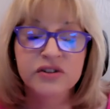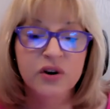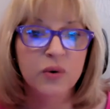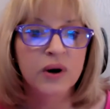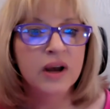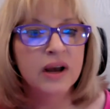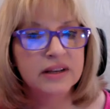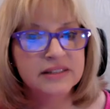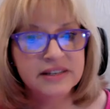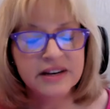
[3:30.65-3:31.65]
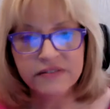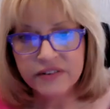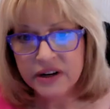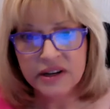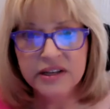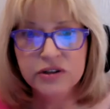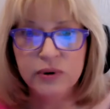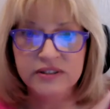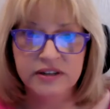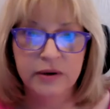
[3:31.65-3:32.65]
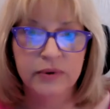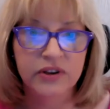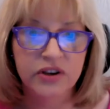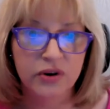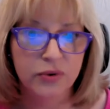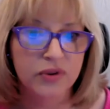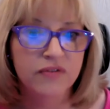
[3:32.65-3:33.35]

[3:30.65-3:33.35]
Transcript: So see if any of these resonate with you.